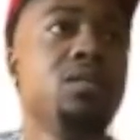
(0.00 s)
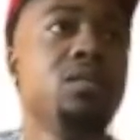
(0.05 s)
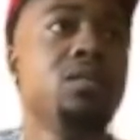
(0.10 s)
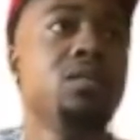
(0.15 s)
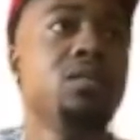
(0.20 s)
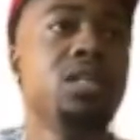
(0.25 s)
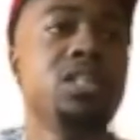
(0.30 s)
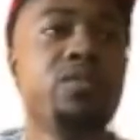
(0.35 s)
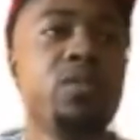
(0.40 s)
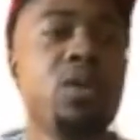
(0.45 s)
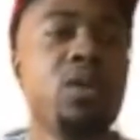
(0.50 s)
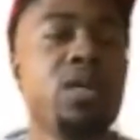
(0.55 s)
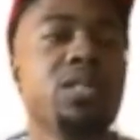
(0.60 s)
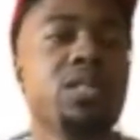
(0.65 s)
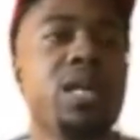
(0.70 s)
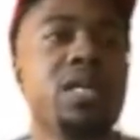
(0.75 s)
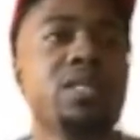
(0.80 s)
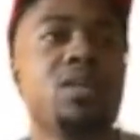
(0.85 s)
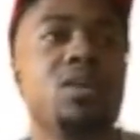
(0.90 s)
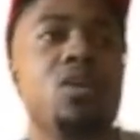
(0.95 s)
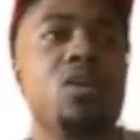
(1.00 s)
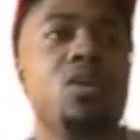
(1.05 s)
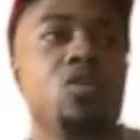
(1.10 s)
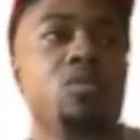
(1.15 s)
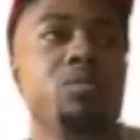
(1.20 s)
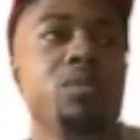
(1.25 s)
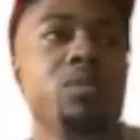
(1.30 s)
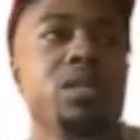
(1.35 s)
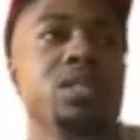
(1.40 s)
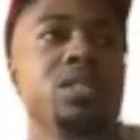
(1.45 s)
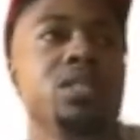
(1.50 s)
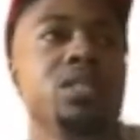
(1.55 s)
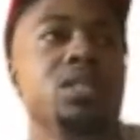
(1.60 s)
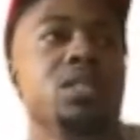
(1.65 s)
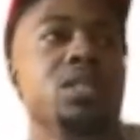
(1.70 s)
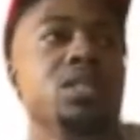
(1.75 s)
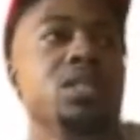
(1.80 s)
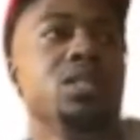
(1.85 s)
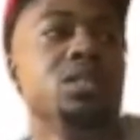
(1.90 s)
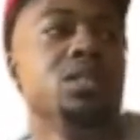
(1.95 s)
as far as like homeless
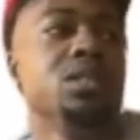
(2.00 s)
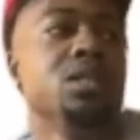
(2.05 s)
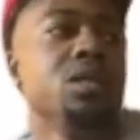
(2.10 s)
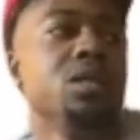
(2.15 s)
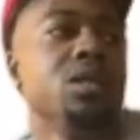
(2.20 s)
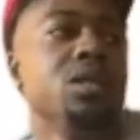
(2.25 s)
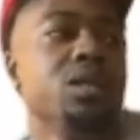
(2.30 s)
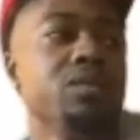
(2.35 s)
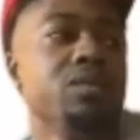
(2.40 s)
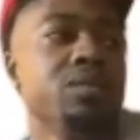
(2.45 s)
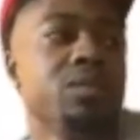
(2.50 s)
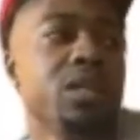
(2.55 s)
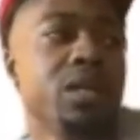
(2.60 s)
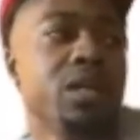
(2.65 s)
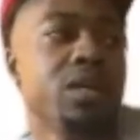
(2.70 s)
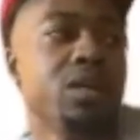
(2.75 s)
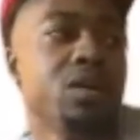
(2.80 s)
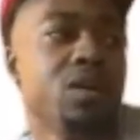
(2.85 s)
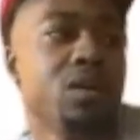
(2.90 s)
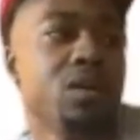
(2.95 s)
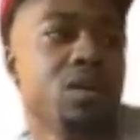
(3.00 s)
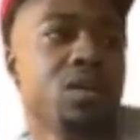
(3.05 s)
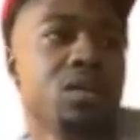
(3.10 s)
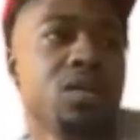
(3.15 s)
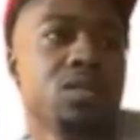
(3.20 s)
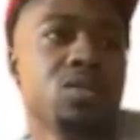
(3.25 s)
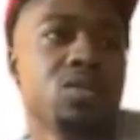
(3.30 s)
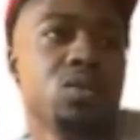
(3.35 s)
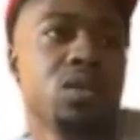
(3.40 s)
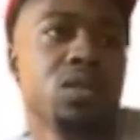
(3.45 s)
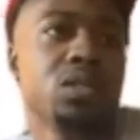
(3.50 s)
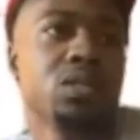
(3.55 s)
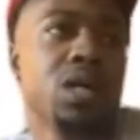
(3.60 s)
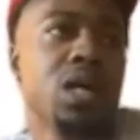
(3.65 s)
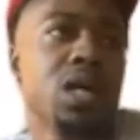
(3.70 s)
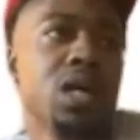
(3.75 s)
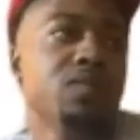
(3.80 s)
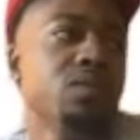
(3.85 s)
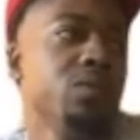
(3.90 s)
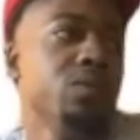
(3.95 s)
and you know what I'm saying, all of the toy
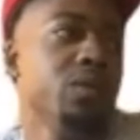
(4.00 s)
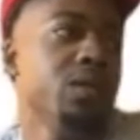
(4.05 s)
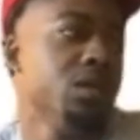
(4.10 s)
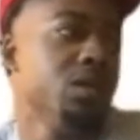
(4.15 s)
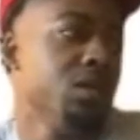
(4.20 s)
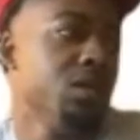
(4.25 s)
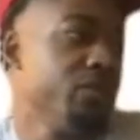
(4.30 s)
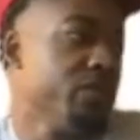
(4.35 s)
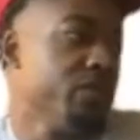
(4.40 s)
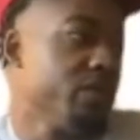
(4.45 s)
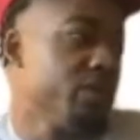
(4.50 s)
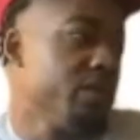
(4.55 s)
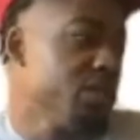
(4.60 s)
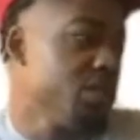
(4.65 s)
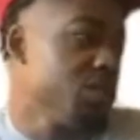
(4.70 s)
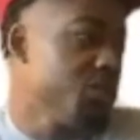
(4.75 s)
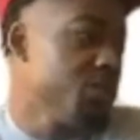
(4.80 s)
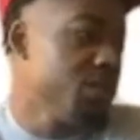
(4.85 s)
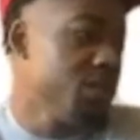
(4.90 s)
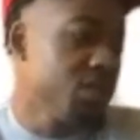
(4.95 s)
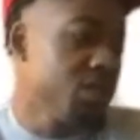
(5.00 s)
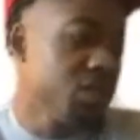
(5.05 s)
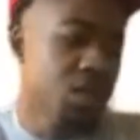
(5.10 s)
drives that we done did for Christmas,